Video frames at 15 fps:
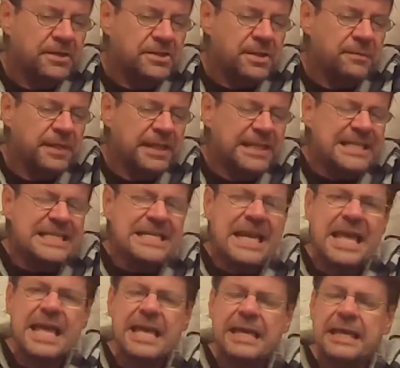Something
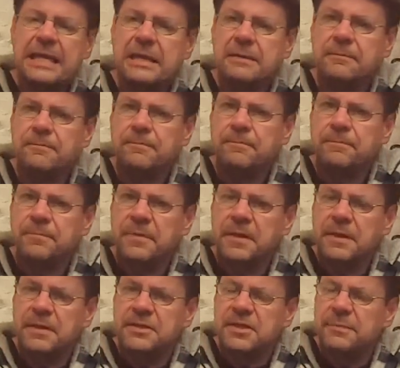tangy.
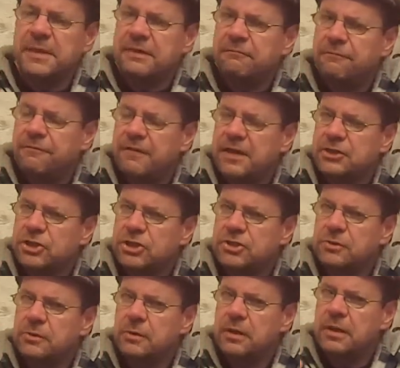Something
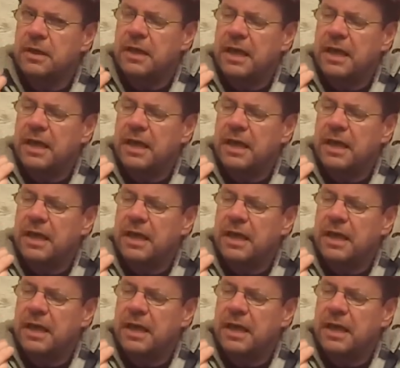vegetal